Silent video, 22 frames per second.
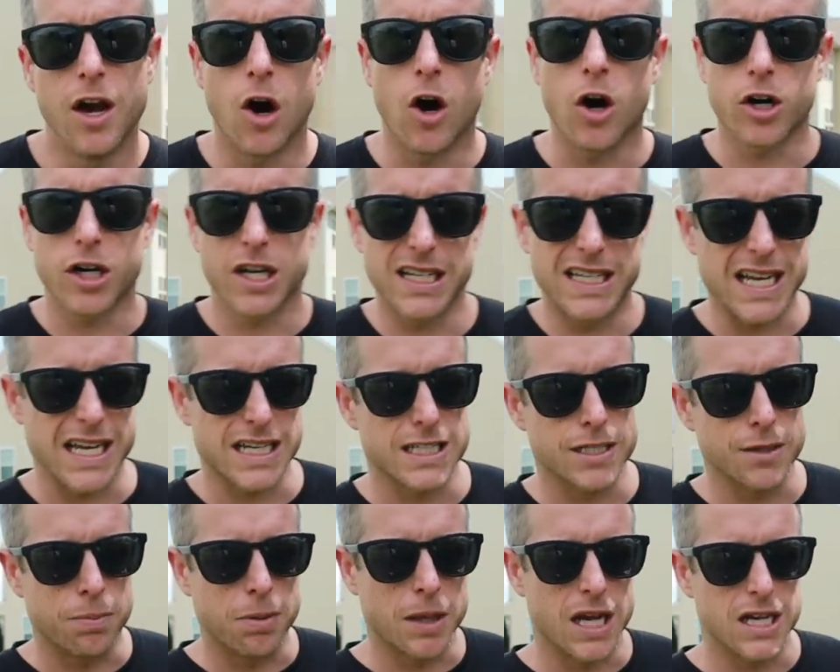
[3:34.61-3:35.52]
Architect
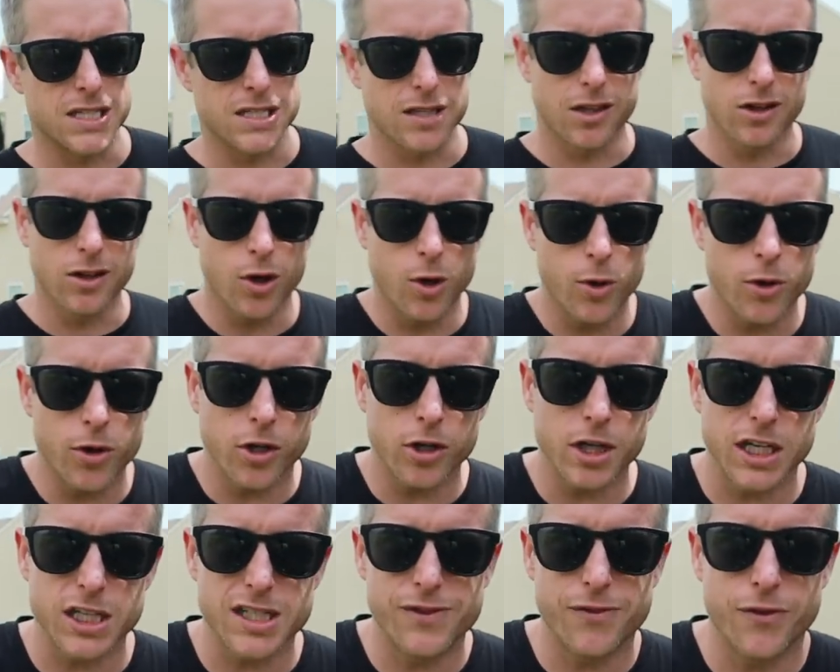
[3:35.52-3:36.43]
supplies the load on
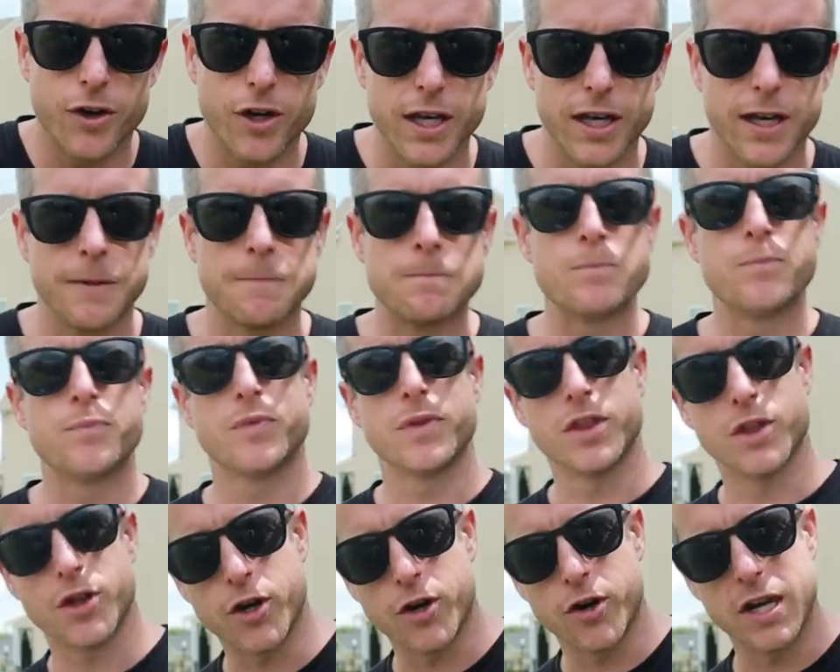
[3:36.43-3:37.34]
each footing.
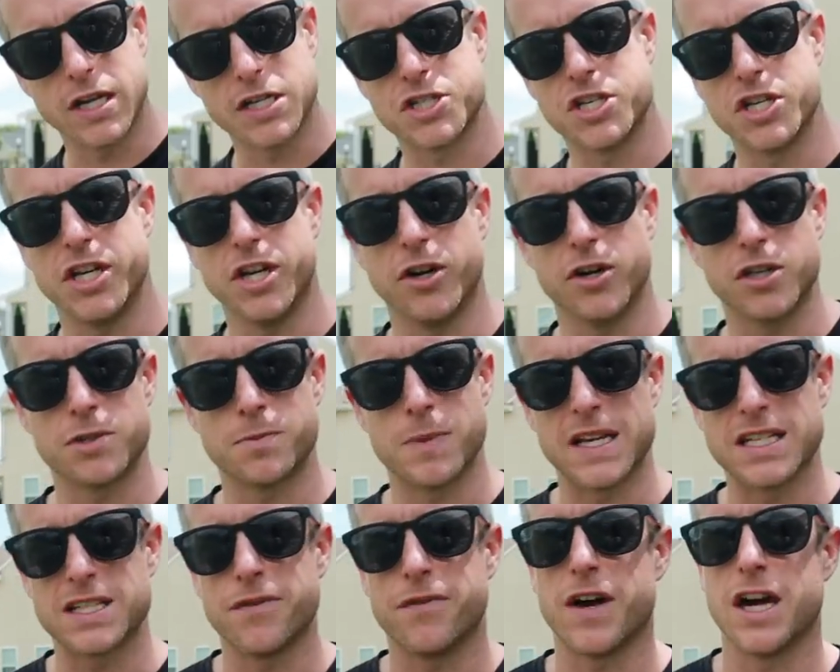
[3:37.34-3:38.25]
Their engineer
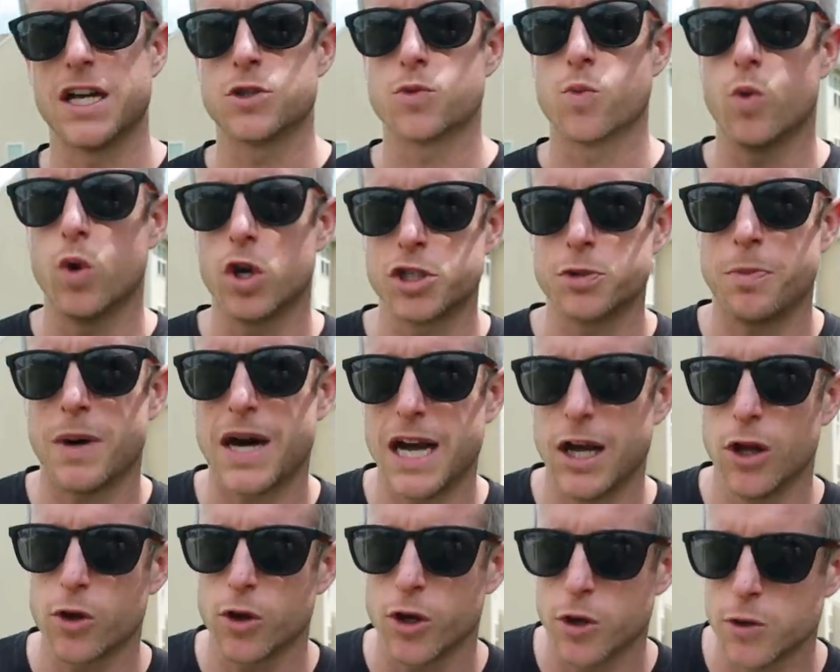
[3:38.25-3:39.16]
specifies which
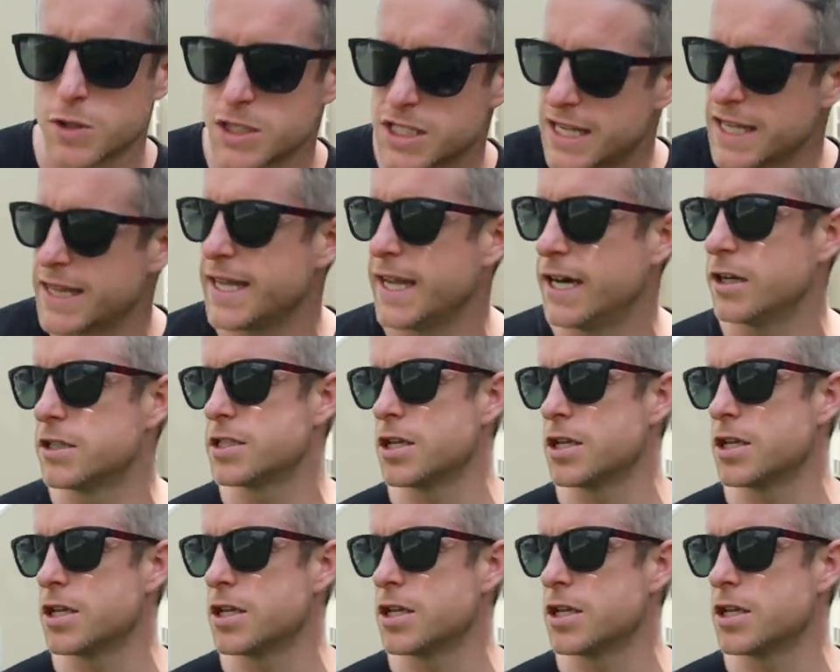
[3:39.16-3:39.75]
pile goes in there.